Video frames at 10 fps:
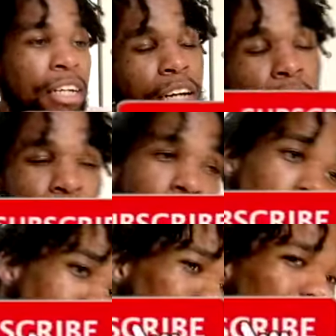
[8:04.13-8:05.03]
And
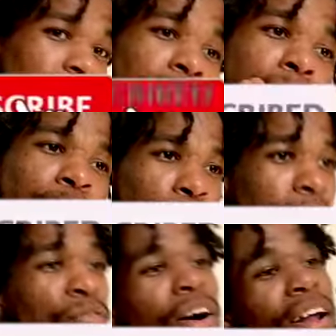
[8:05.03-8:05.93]
let's get
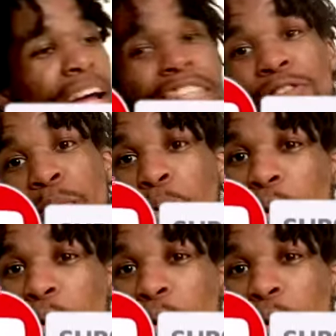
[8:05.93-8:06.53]
25 likes for more